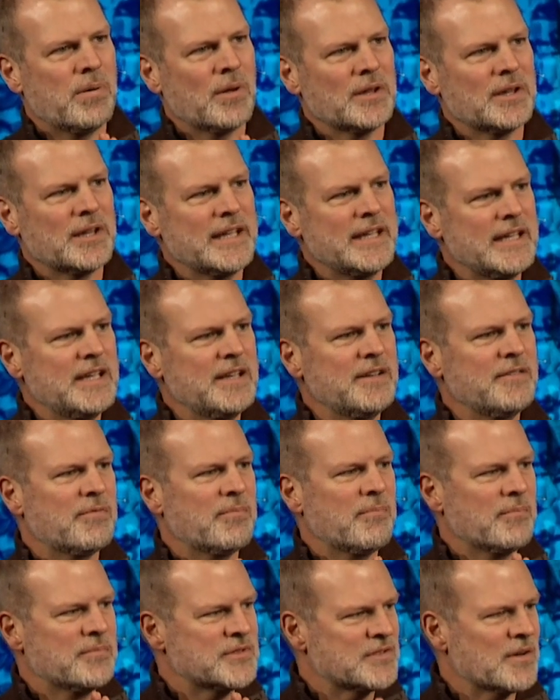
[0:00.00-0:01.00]

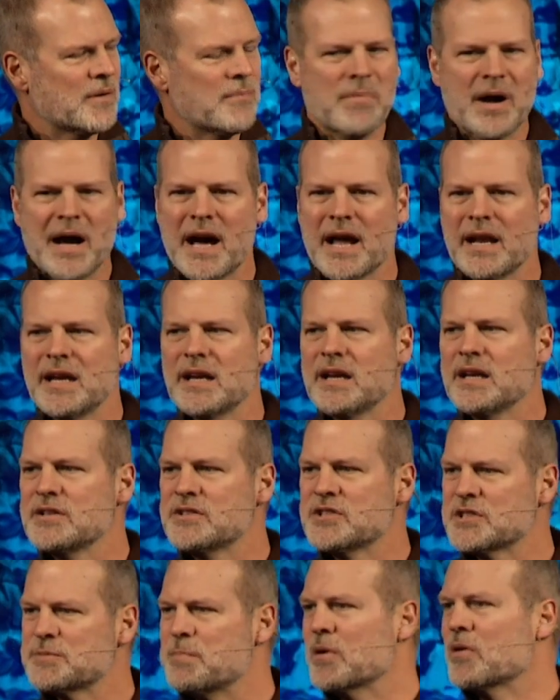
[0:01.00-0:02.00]
believe somebody
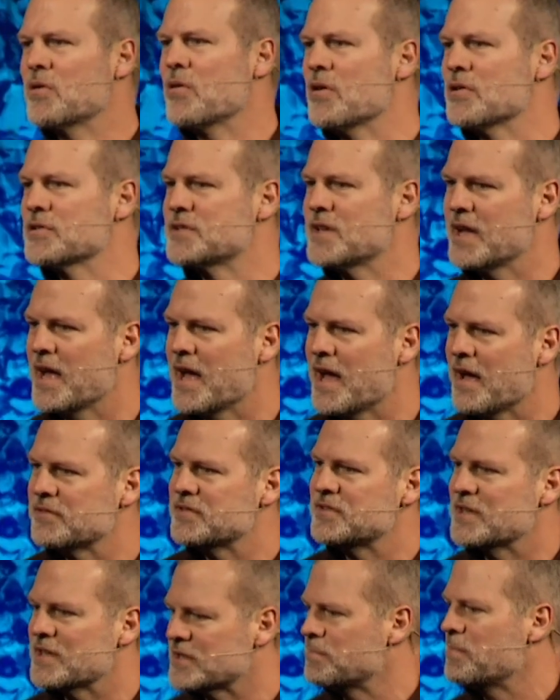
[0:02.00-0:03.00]
just because they
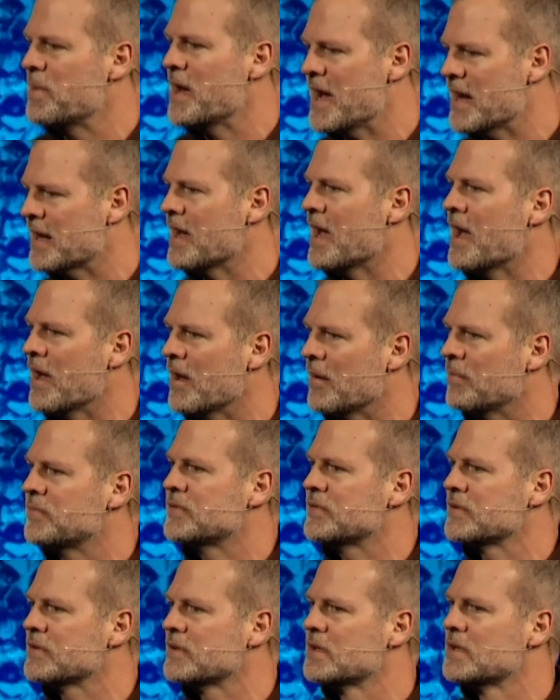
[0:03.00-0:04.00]
have six-pack
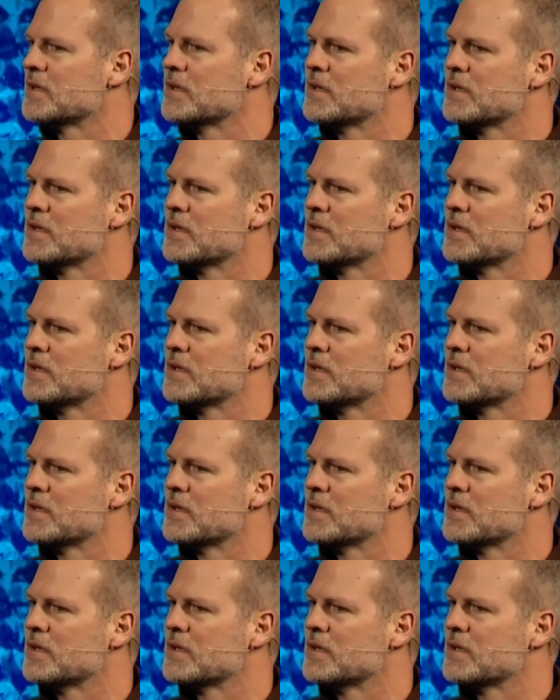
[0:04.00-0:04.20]
abs.